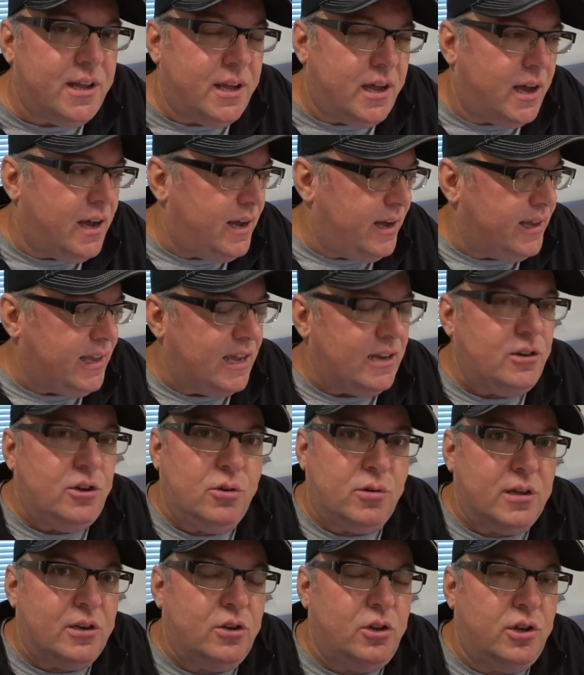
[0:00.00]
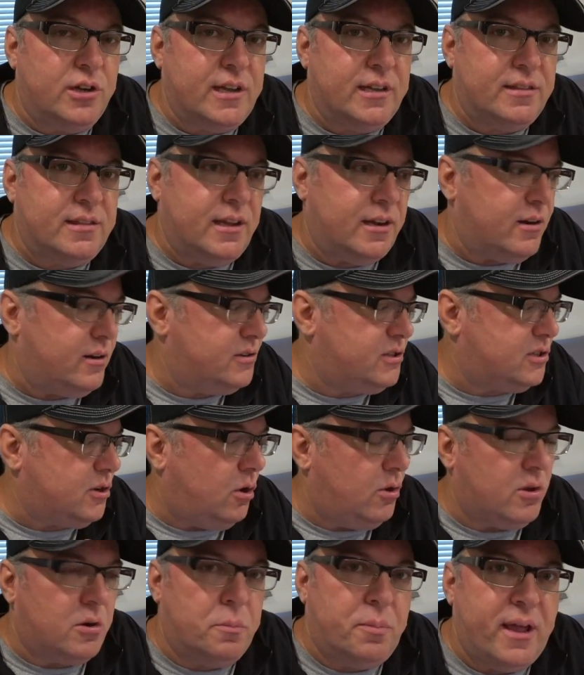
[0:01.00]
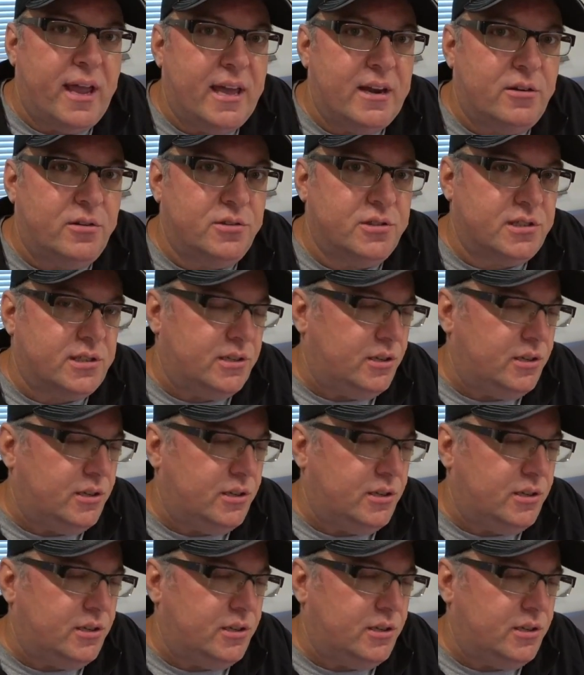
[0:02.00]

again, you can look at their solar panels